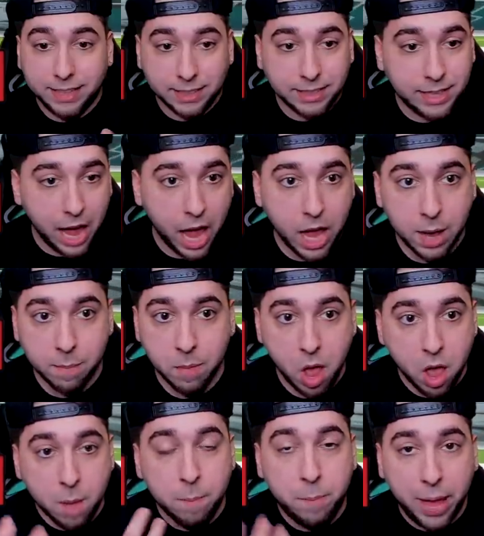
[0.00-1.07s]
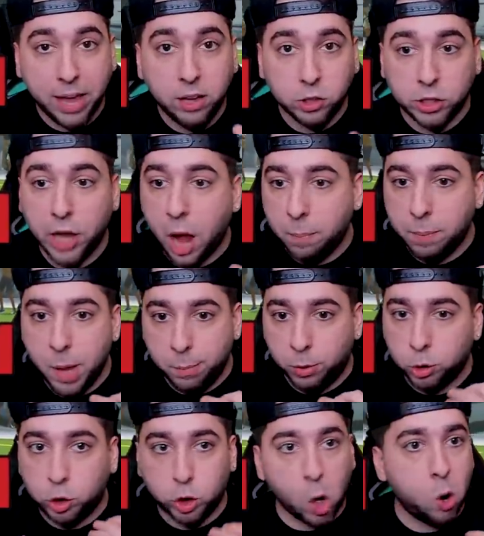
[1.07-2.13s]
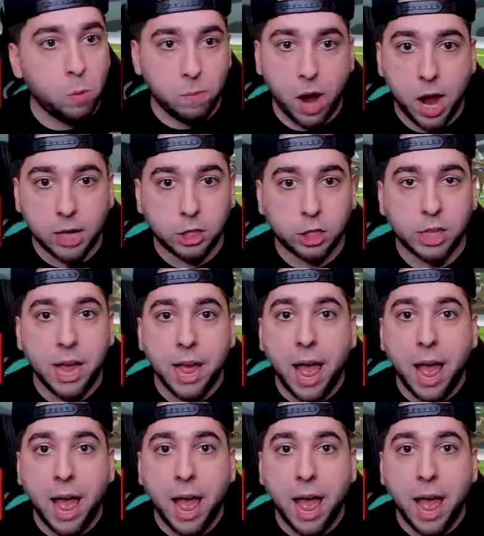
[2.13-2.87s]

This game bails out people so much